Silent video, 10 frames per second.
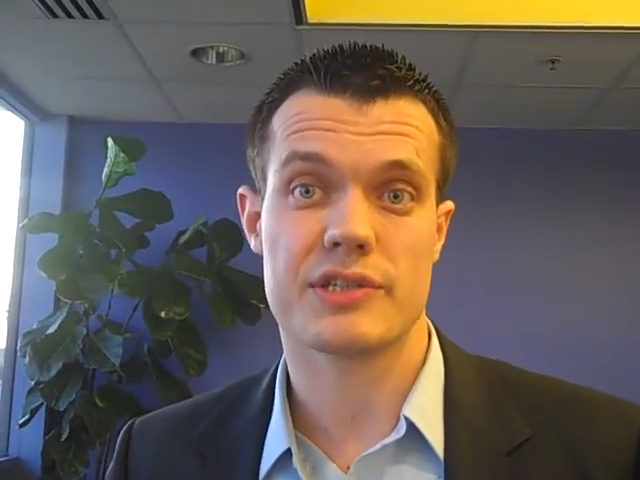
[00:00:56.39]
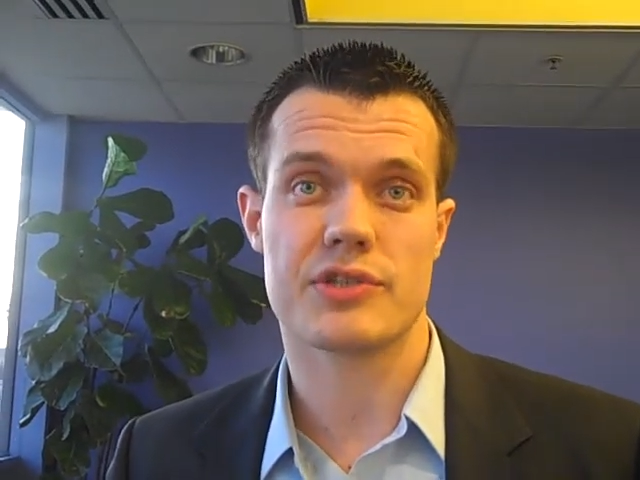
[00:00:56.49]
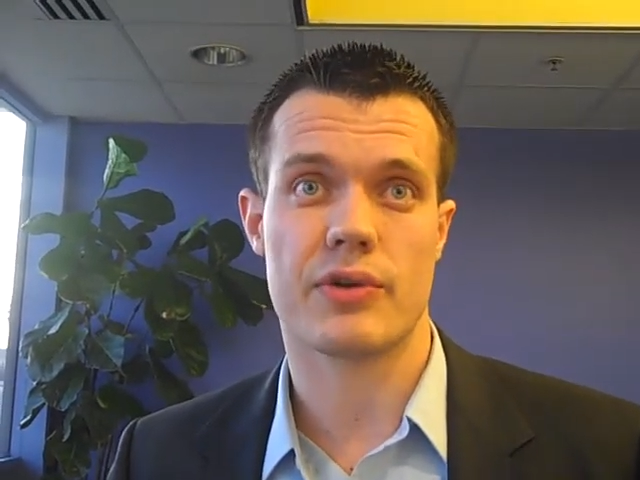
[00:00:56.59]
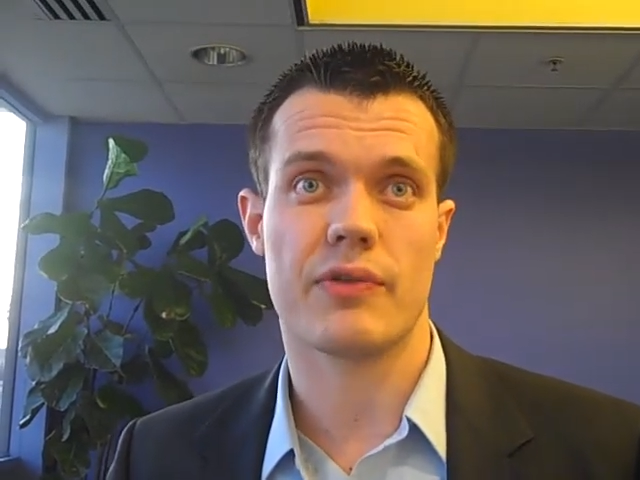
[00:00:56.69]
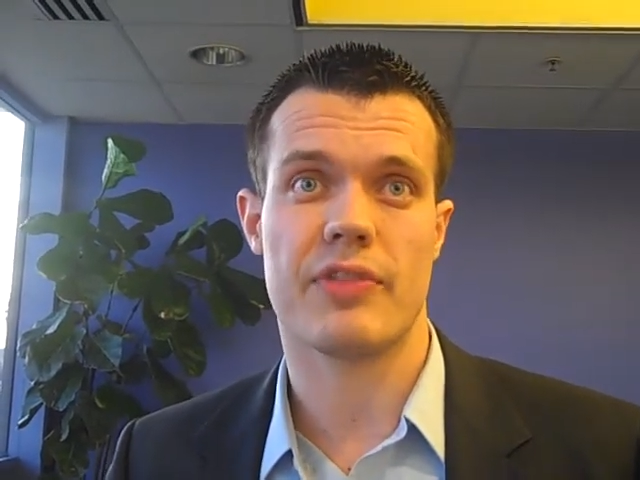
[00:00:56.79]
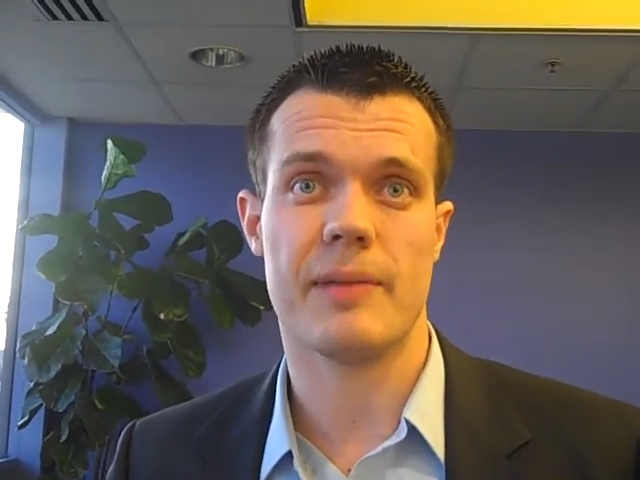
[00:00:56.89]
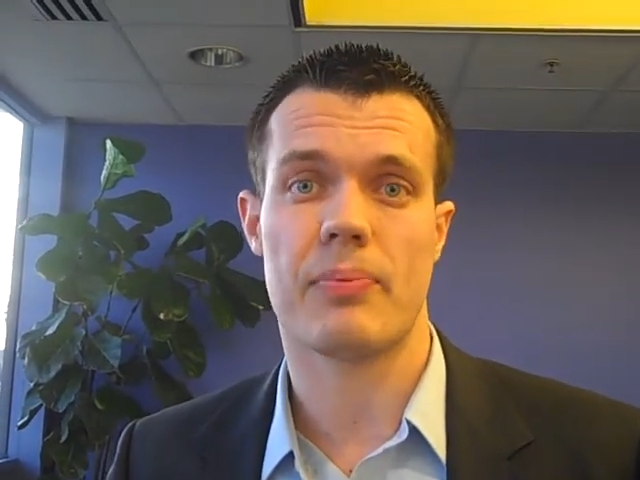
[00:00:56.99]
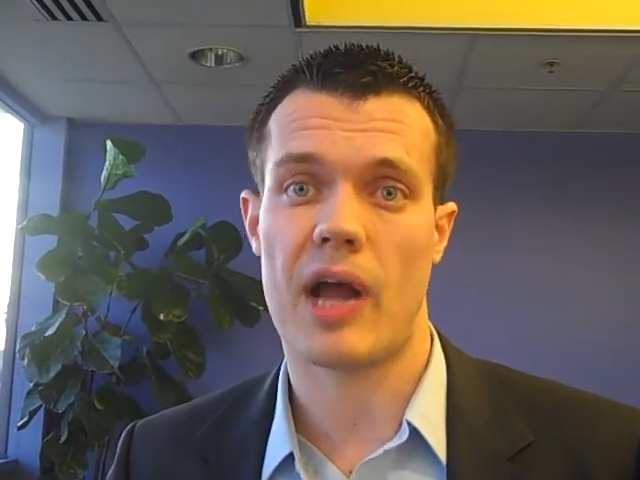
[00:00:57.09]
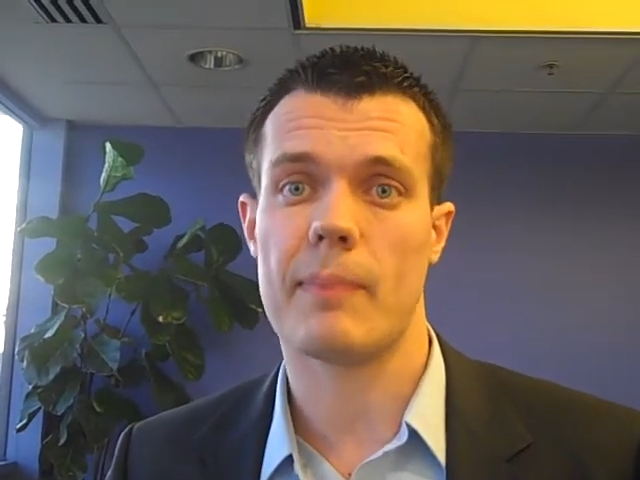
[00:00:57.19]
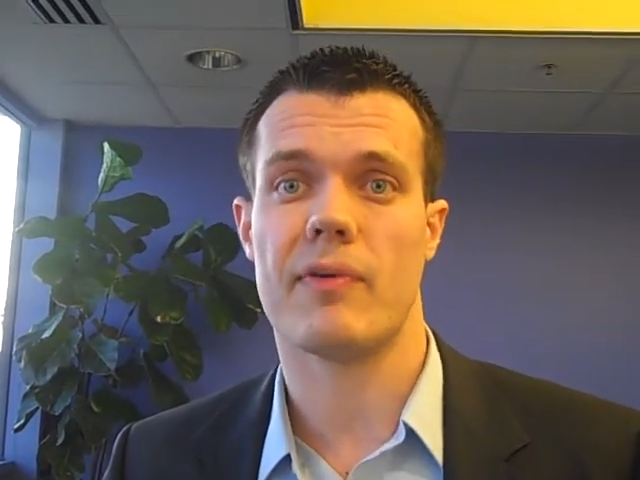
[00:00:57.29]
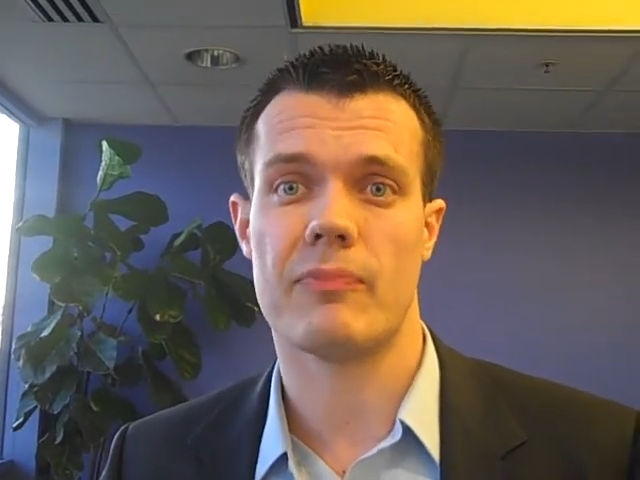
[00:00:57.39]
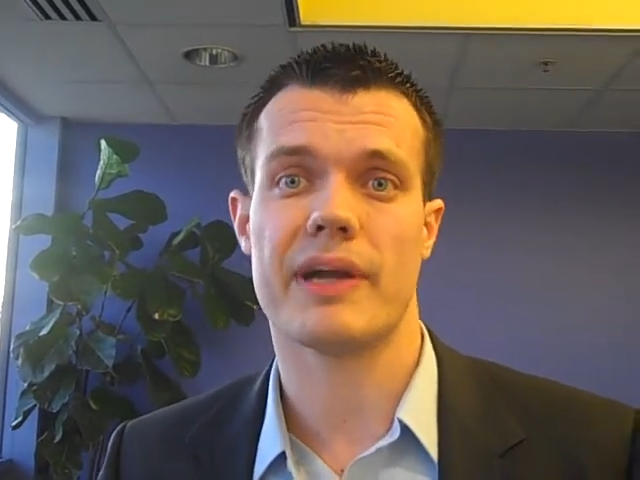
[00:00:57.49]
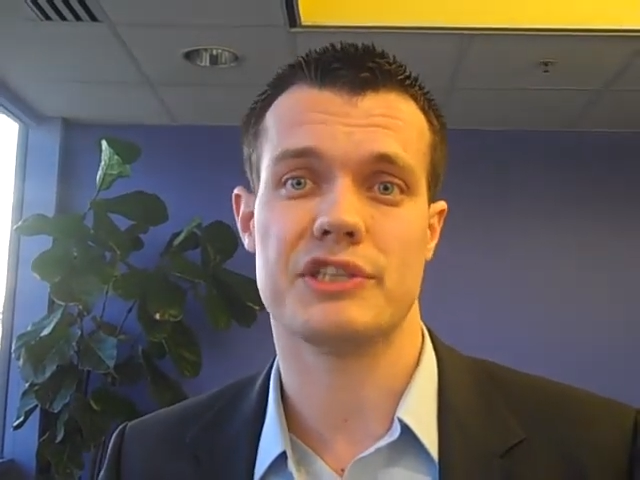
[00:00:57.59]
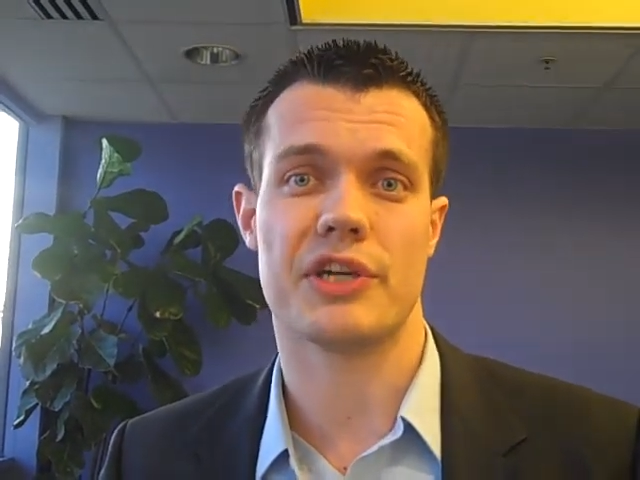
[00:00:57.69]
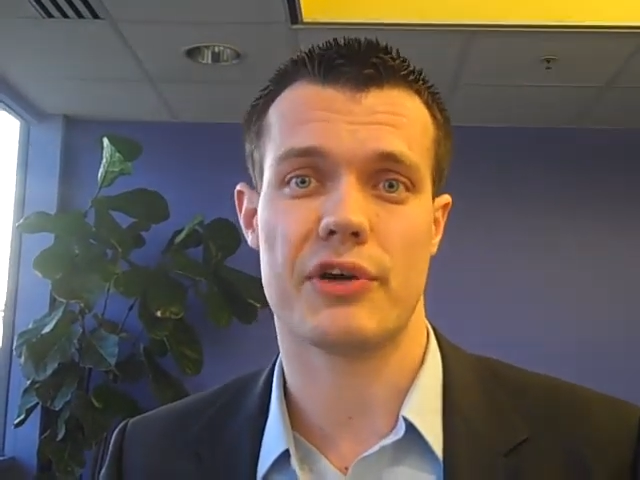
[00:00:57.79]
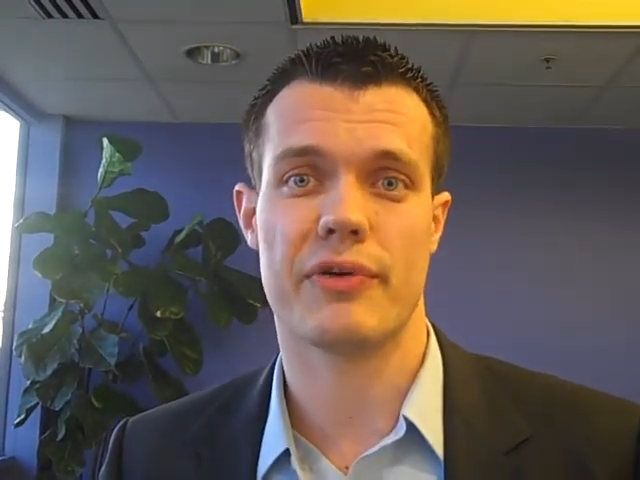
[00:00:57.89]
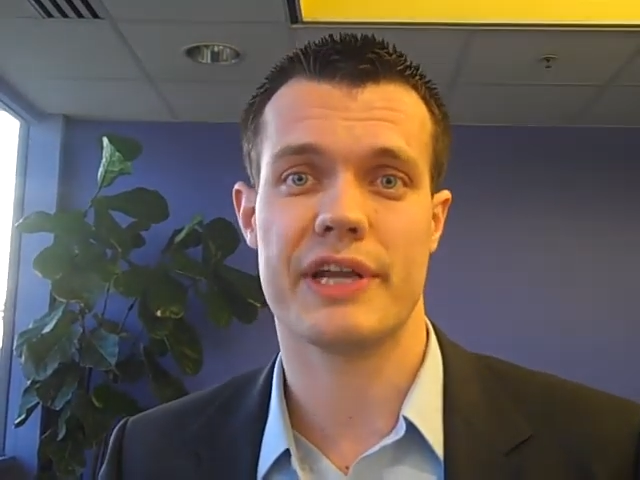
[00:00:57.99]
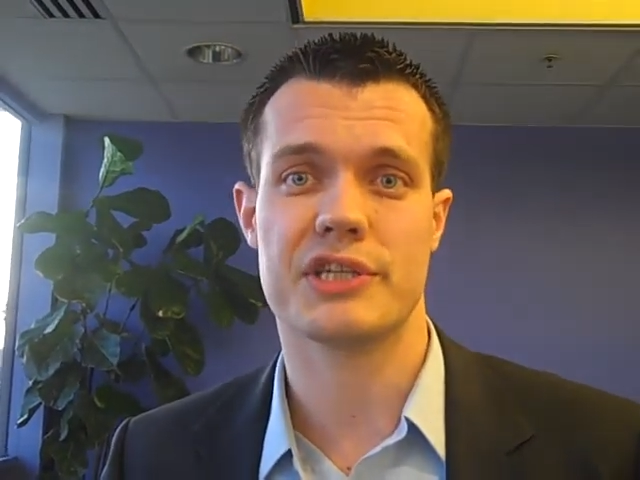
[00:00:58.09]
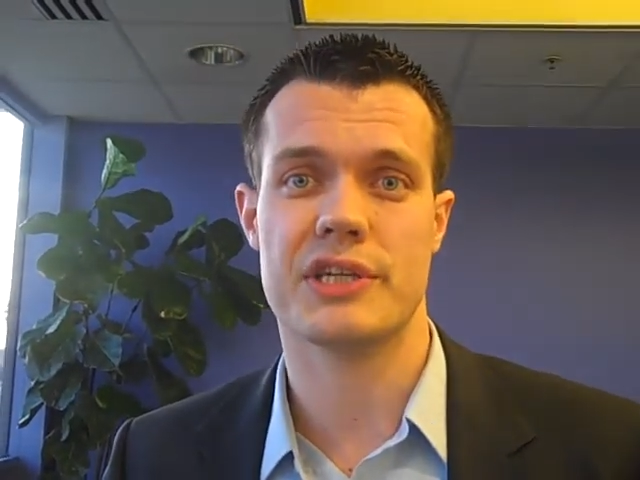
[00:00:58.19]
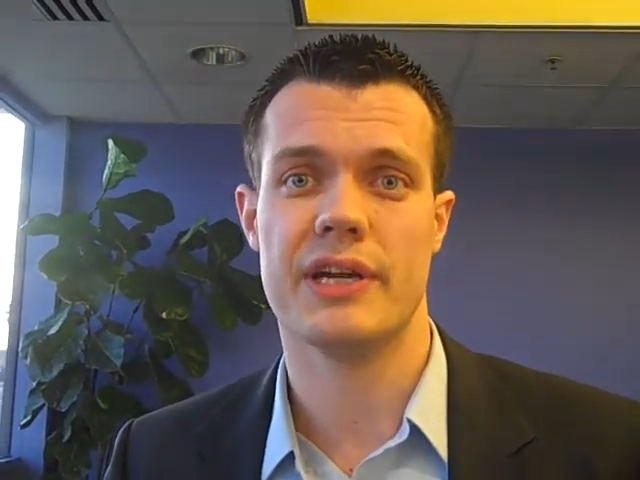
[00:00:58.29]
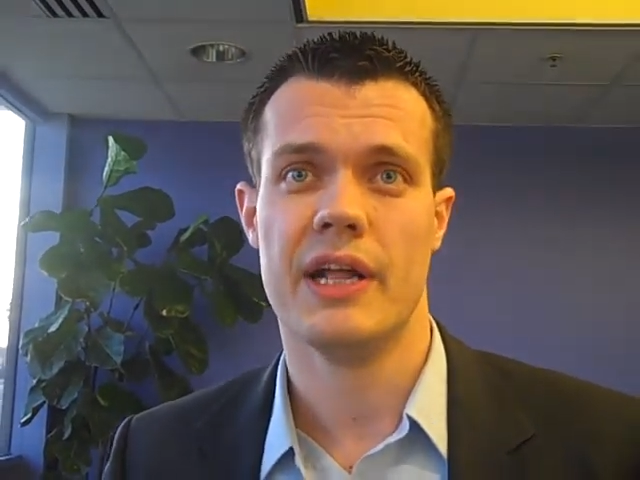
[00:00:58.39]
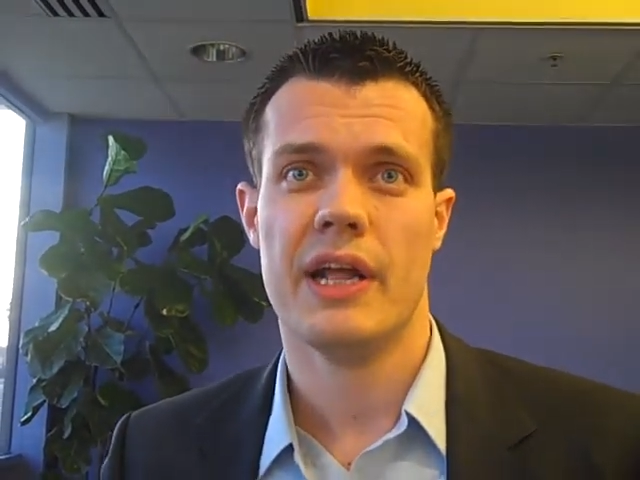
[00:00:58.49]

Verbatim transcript: is sort of the problem of my generation.